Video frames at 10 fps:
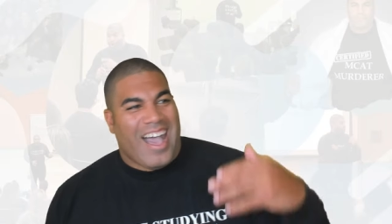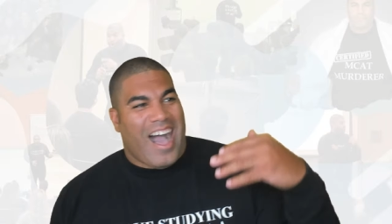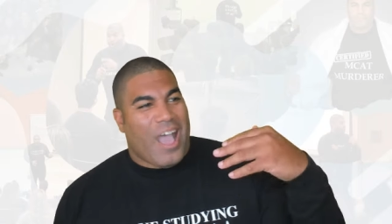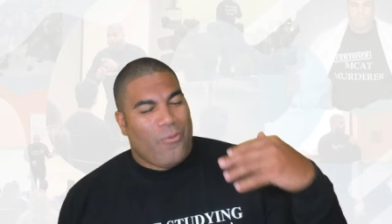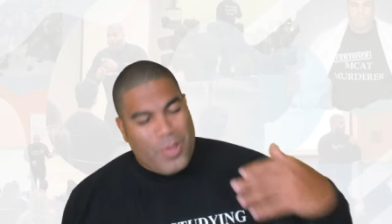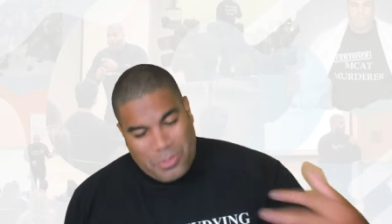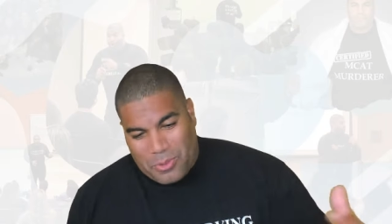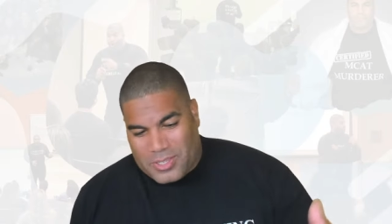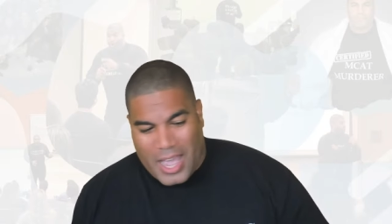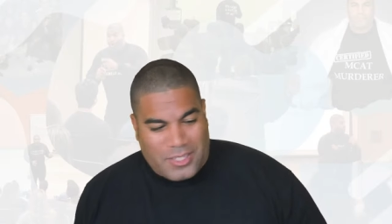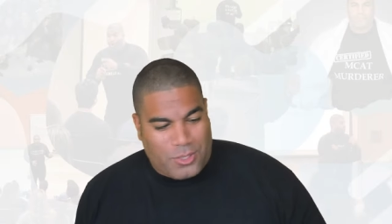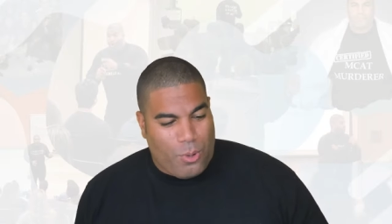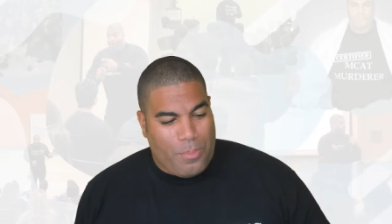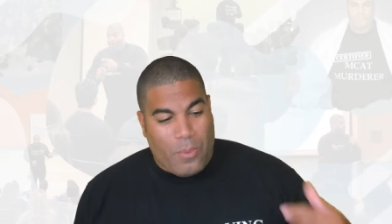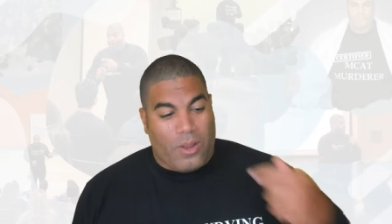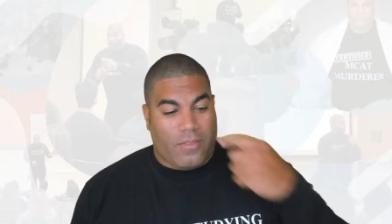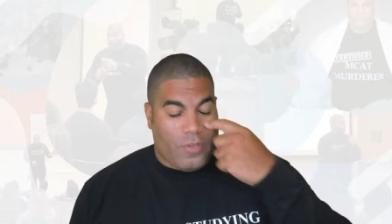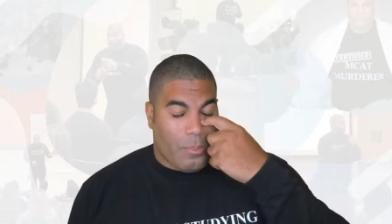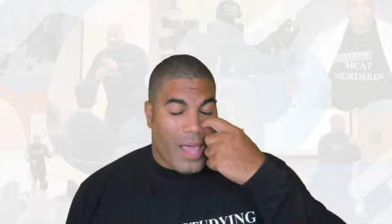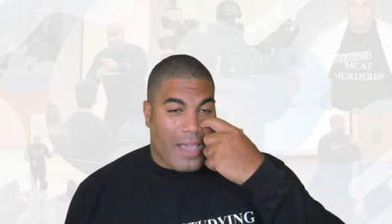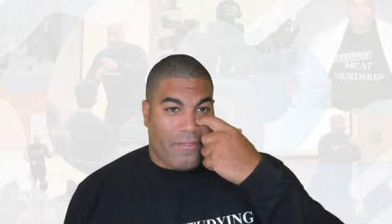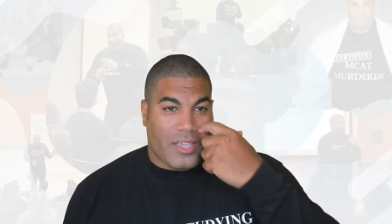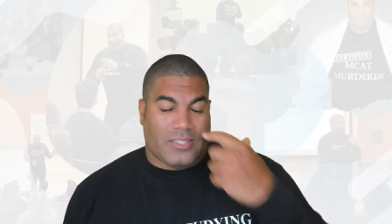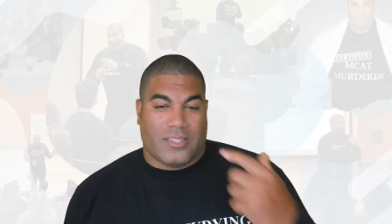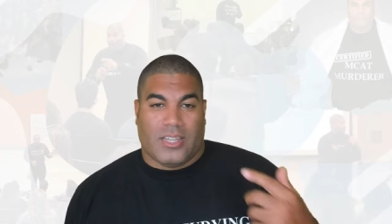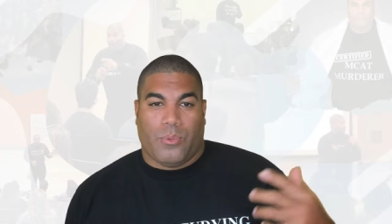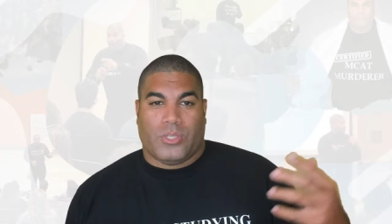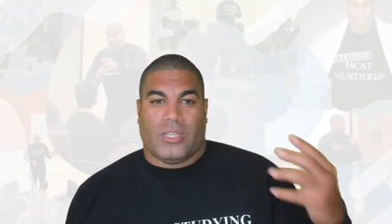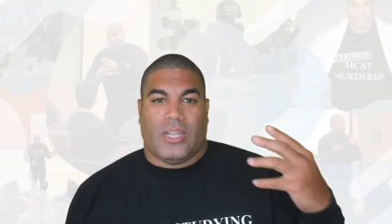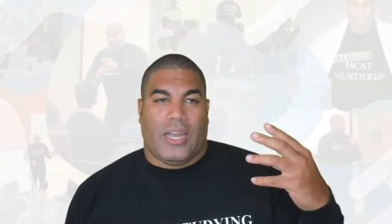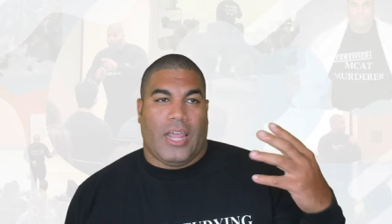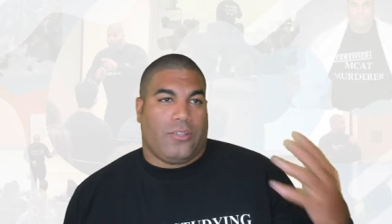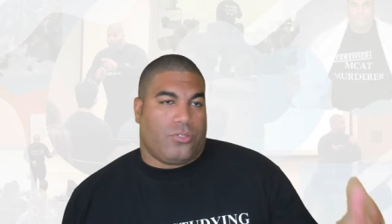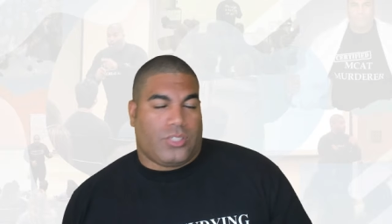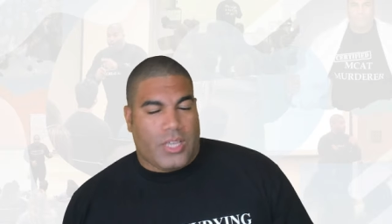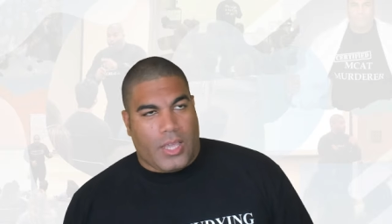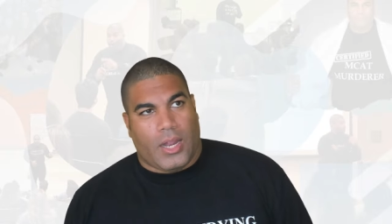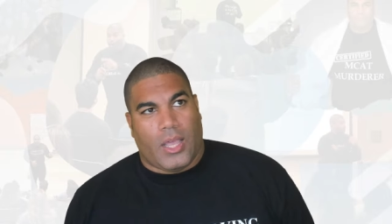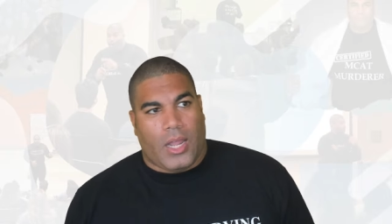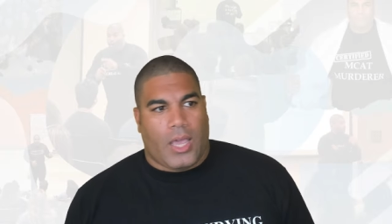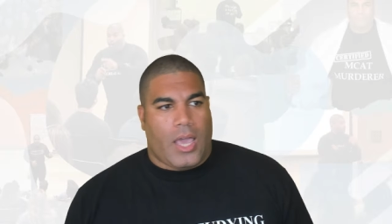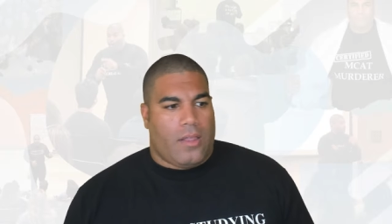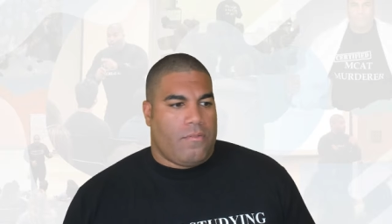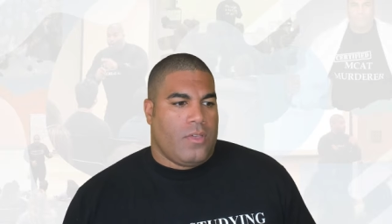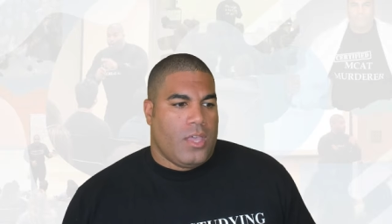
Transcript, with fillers: I went through this high school being one of the few black faces, and it was an interesting and a, and a kind of,